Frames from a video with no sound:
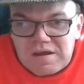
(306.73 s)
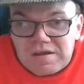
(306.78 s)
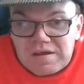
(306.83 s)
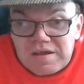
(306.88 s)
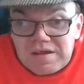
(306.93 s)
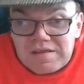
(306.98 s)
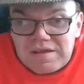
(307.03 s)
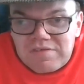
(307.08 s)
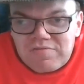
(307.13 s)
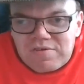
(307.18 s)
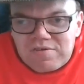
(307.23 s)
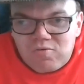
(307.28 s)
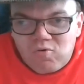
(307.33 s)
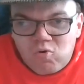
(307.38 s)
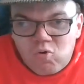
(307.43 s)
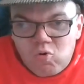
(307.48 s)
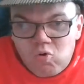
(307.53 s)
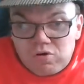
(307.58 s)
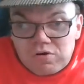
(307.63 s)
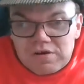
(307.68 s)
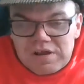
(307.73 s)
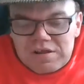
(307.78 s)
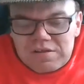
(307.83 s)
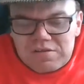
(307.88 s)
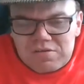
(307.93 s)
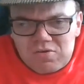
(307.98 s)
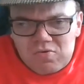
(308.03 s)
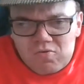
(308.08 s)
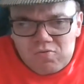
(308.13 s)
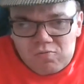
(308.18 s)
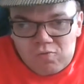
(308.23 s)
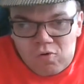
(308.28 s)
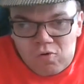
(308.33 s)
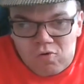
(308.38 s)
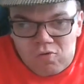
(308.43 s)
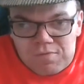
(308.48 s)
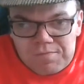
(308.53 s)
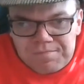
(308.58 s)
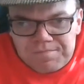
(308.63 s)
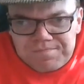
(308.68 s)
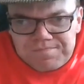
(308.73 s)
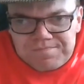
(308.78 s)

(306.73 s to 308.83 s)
a different order than usual.